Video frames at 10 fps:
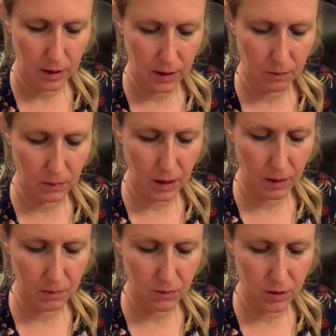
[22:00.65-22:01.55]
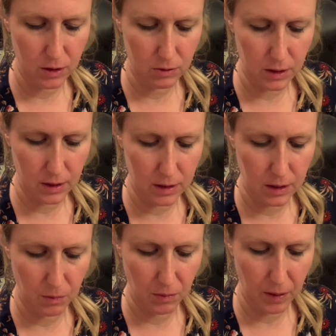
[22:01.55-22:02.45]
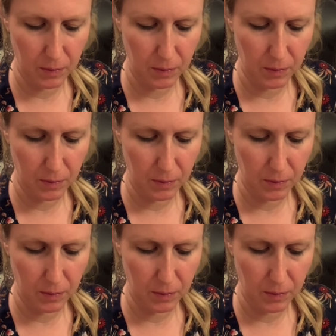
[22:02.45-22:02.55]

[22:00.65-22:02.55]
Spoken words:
And I'm even using the tip of my